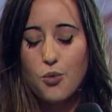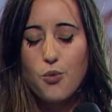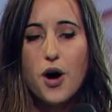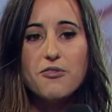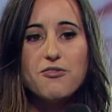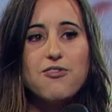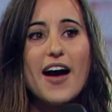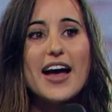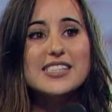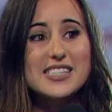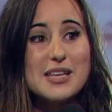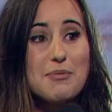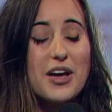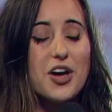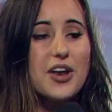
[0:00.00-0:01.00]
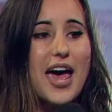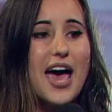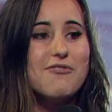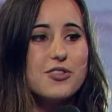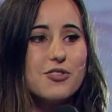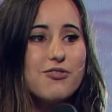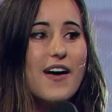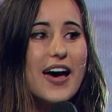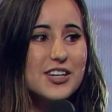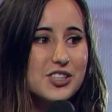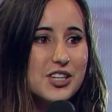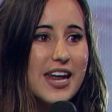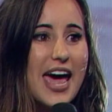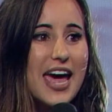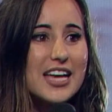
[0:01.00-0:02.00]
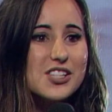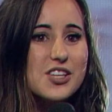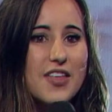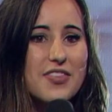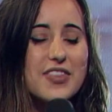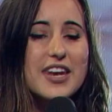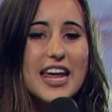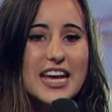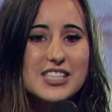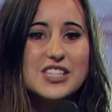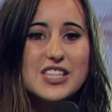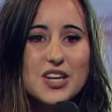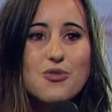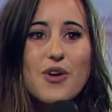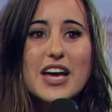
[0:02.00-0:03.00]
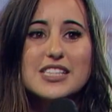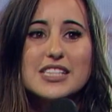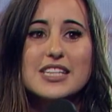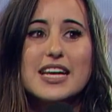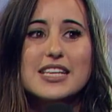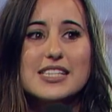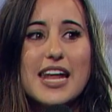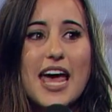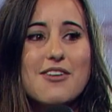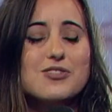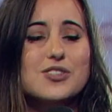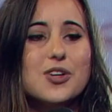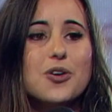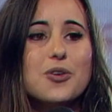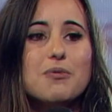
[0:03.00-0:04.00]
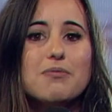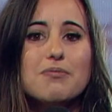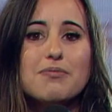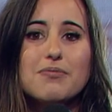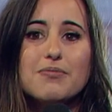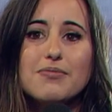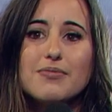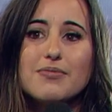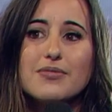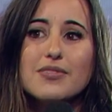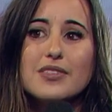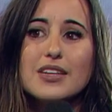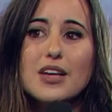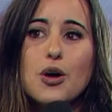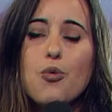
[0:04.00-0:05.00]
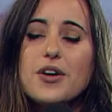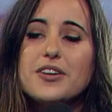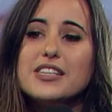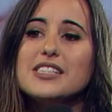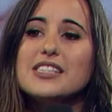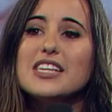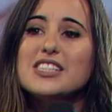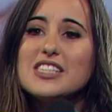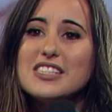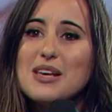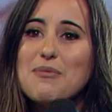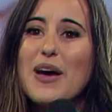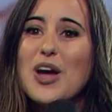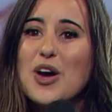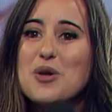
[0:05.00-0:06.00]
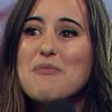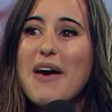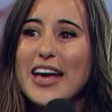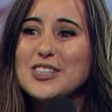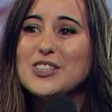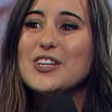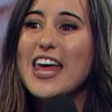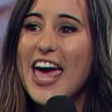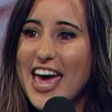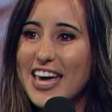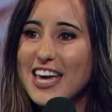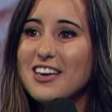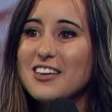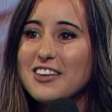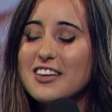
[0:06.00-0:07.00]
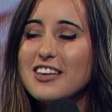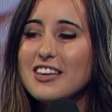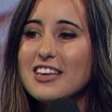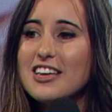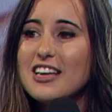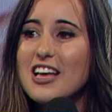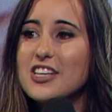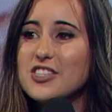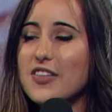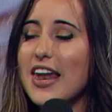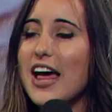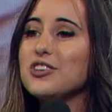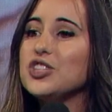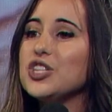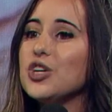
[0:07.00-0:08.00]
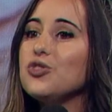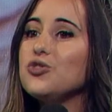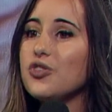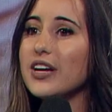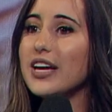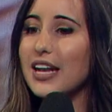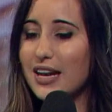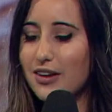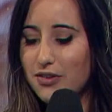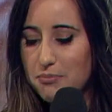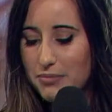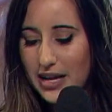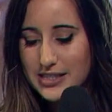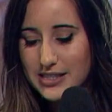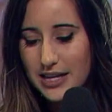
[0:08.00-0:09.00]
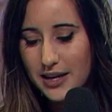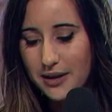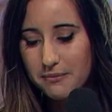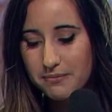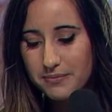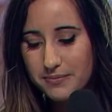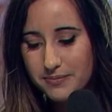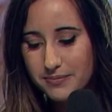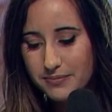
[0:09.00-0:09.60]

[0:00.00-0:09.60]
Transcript: What fights am I gonna have to fight today so that the next generation doesn't have to? What decisions am I gonna make today so that our children can live in blessing?